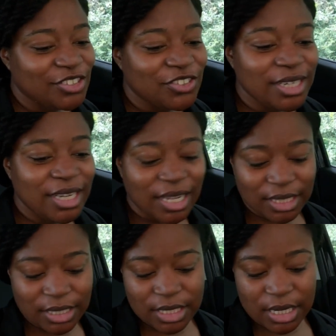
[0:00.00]
trying to
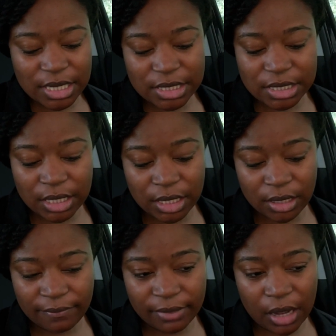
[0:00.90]
get into a
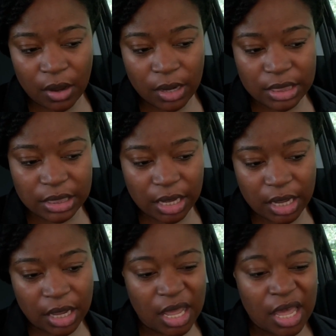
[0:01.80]
little vlogging
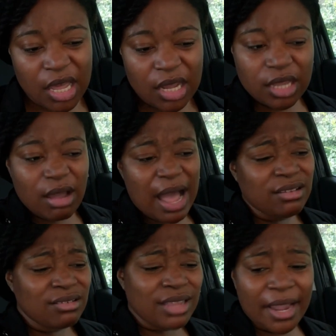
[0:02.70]
thing. You know, I
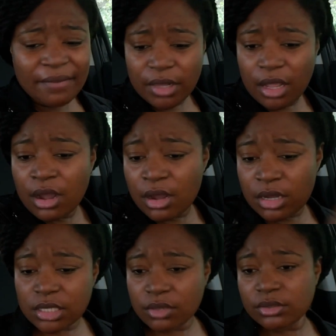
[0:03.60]
don't like
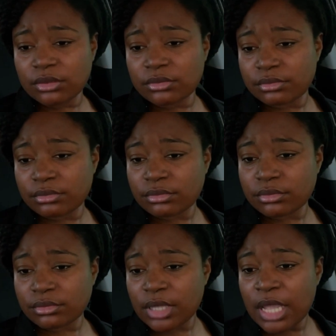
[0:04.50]
blogs. Hold
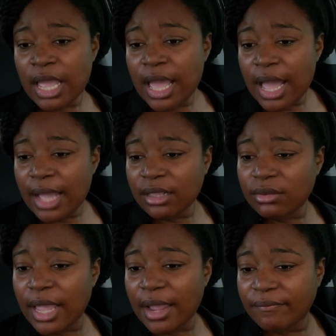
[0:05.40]
on. I
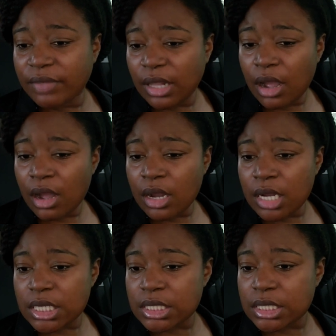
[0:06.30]
don't like
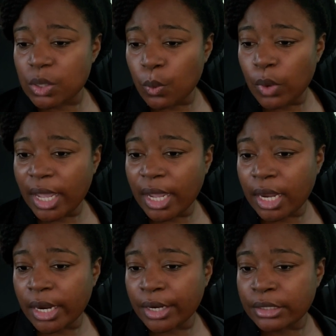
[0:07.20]
vlogs
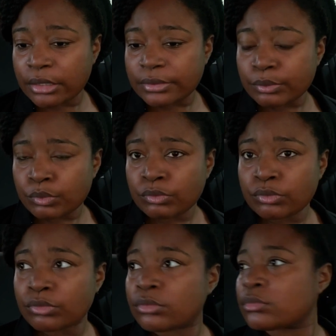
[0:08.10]
where
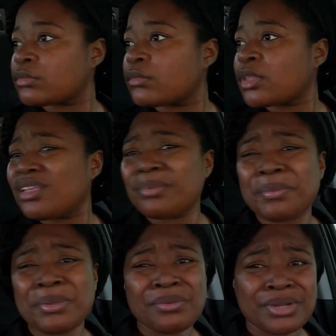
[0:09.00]
the
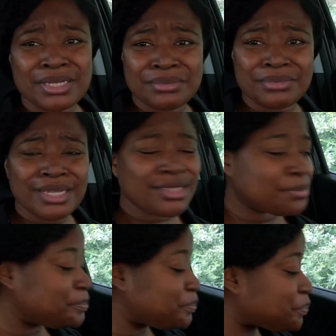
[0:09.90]
people don't really do nothing.
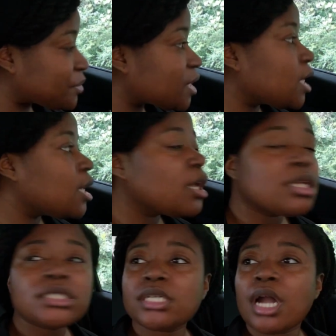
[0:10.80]

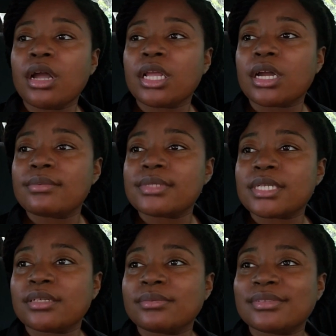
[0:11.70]
So y'all gonna come to
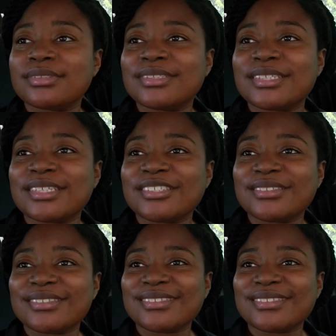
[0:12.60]
the to the